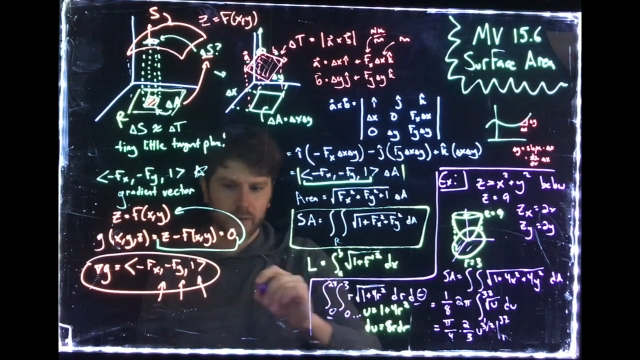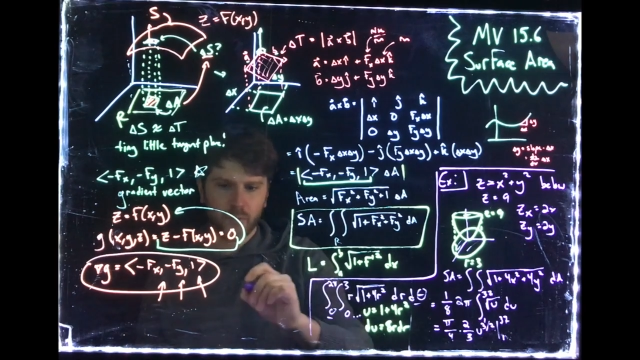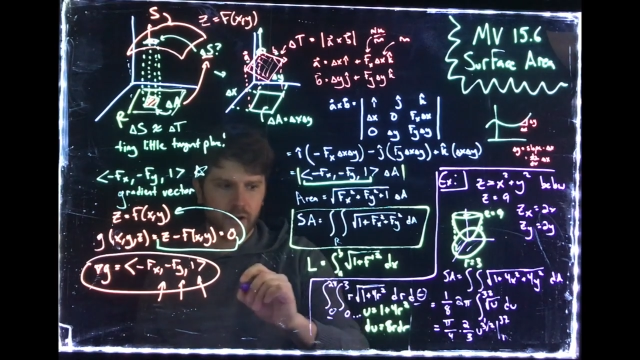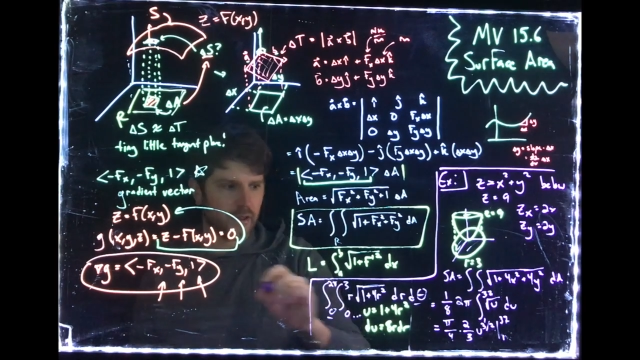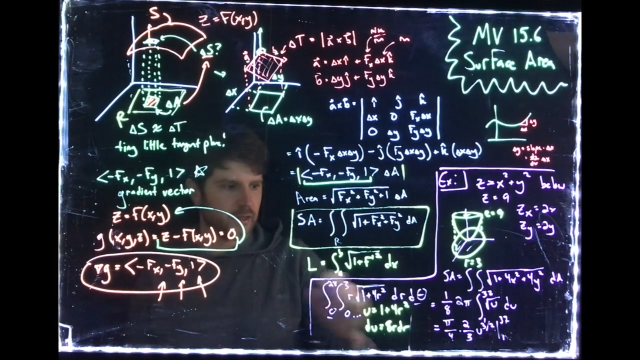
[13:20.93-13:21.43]
up
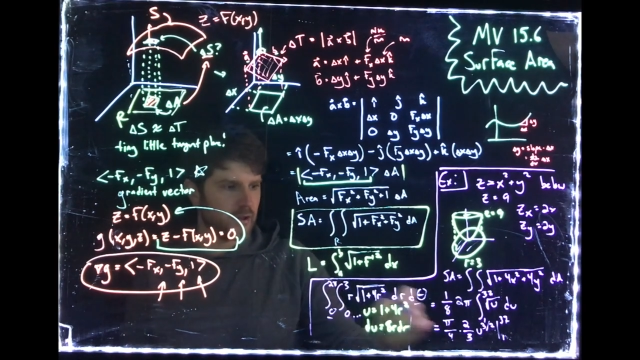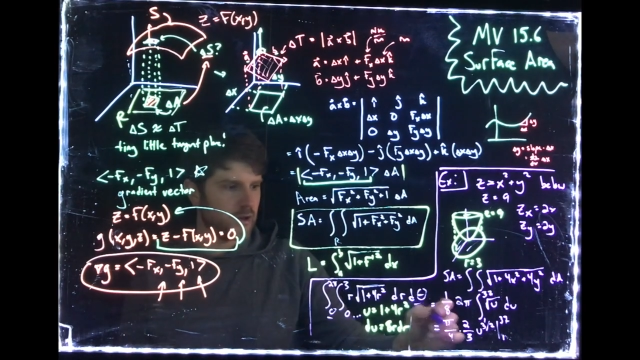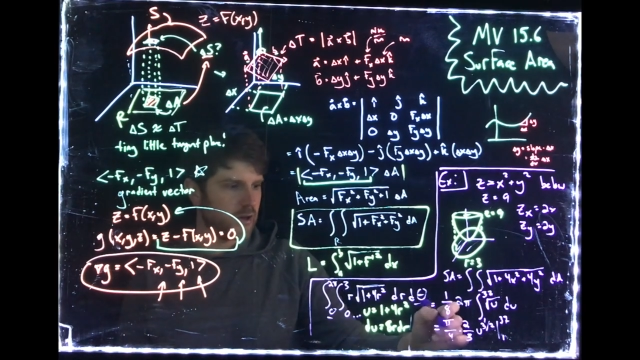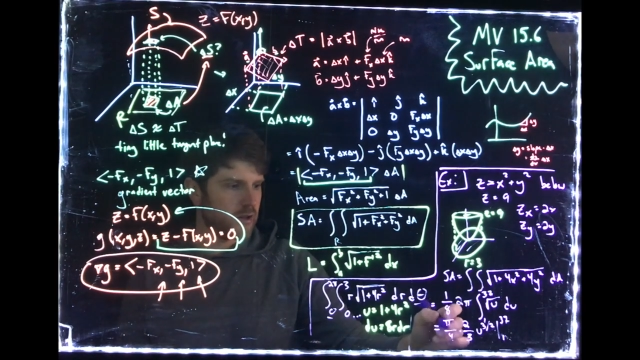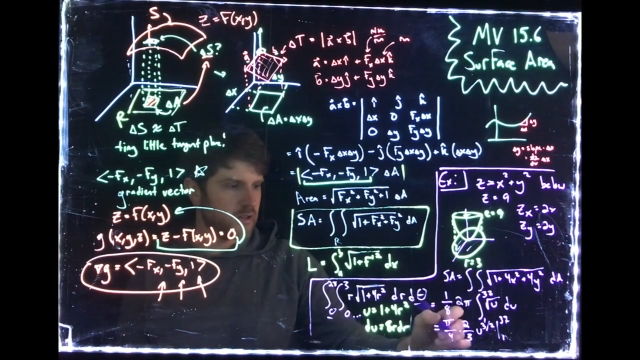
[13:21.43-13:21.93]
with,
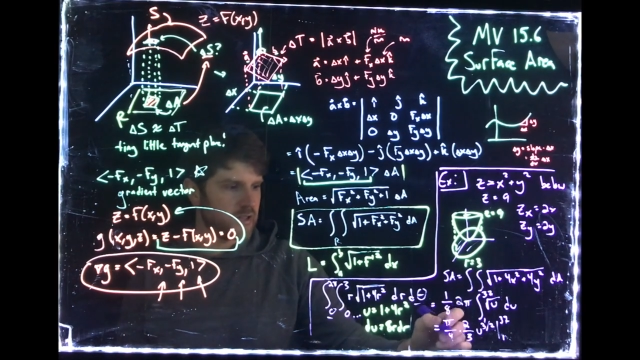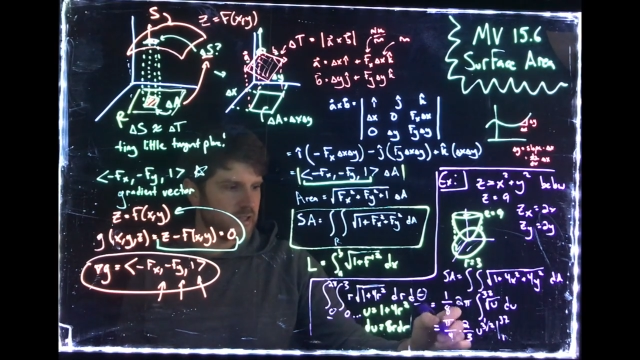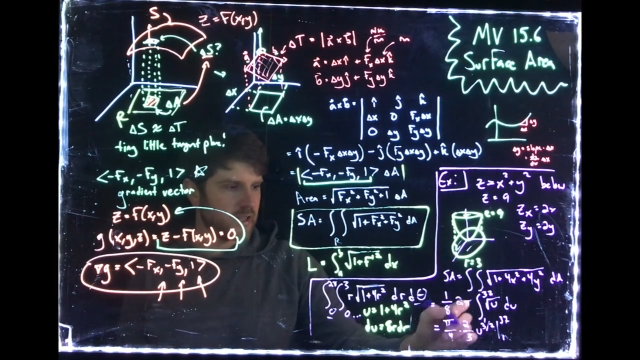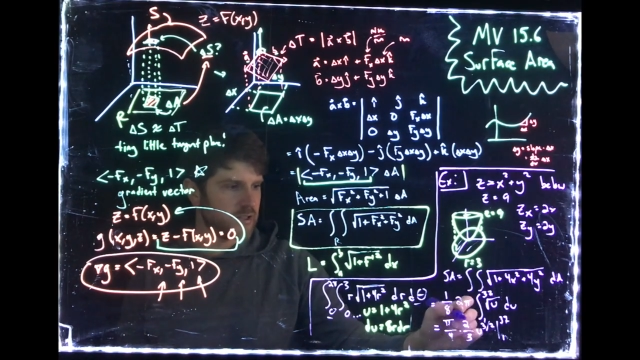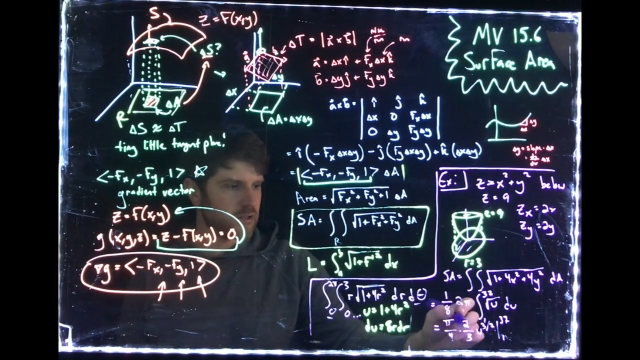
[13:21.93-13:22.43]
these
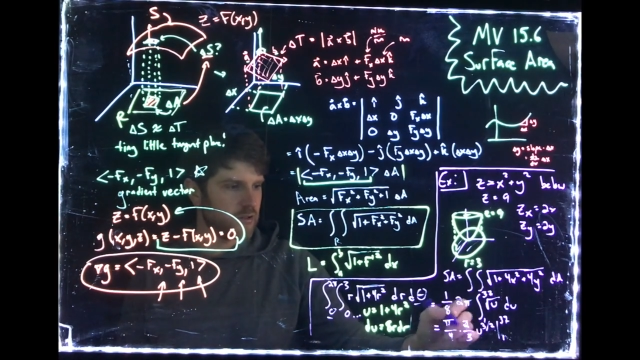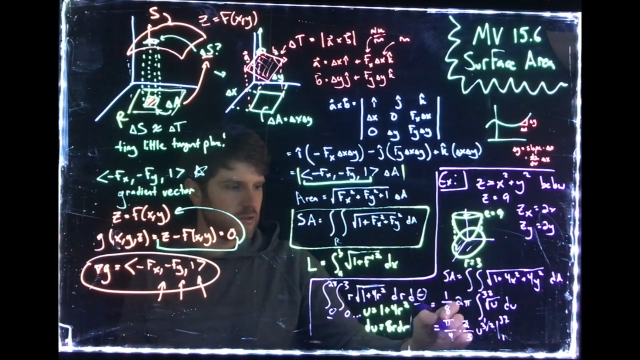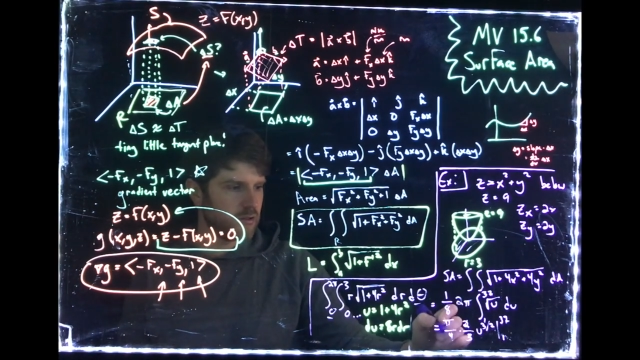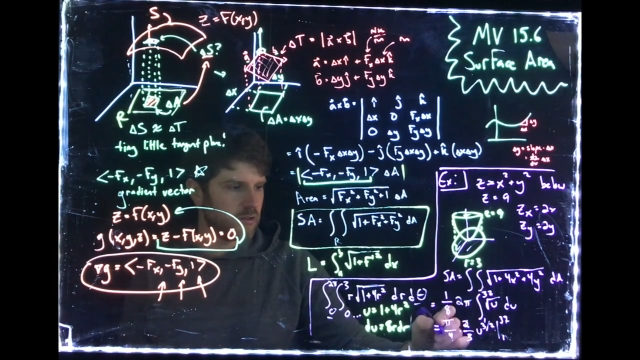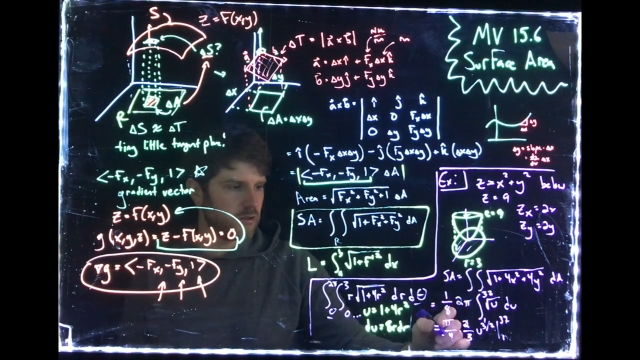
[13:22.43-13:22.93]

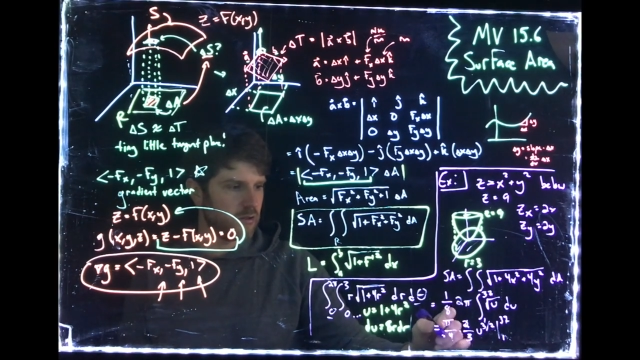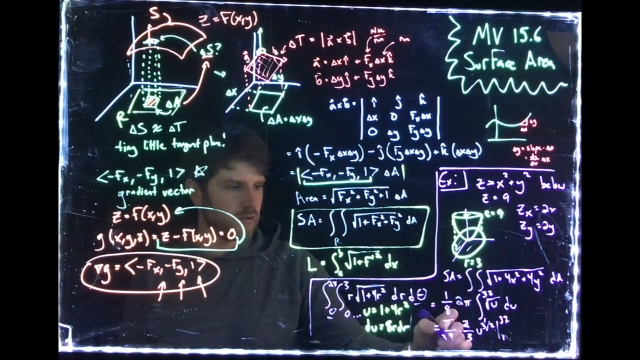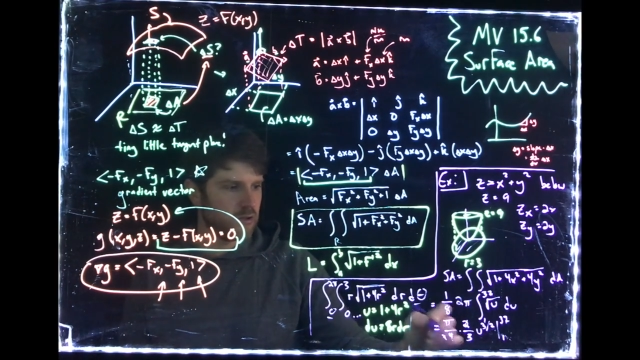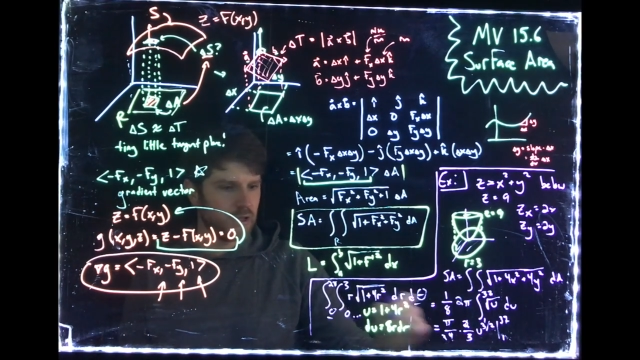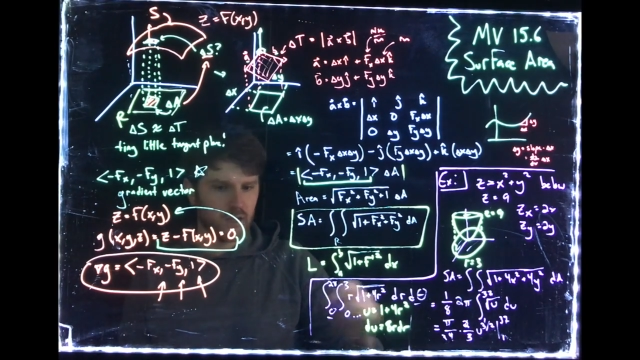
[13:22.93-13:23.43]
cancel,
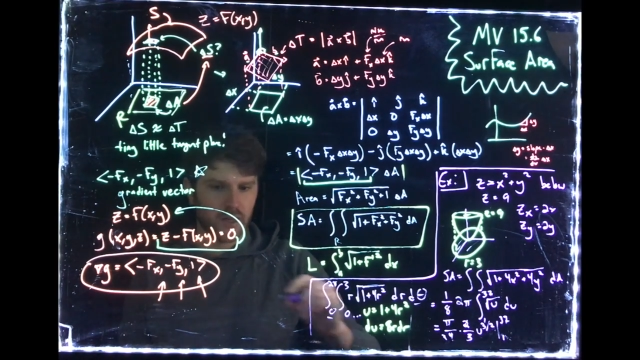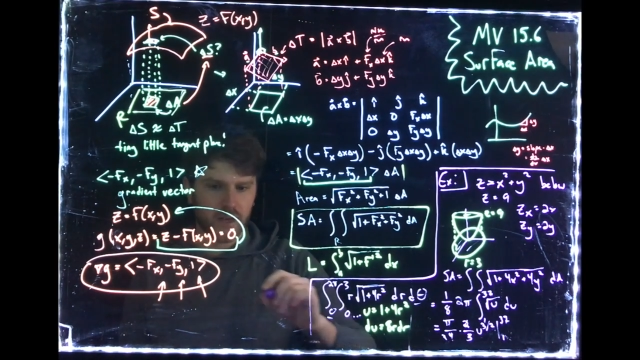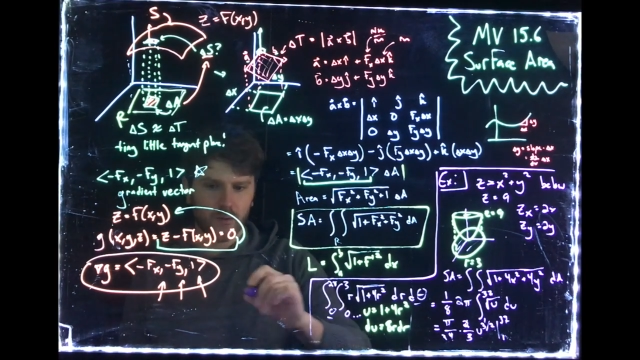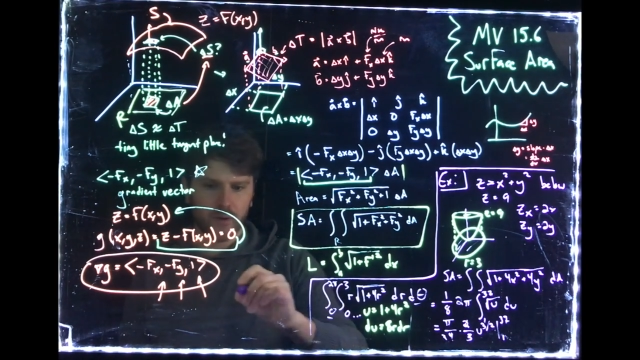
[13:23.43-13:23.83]
and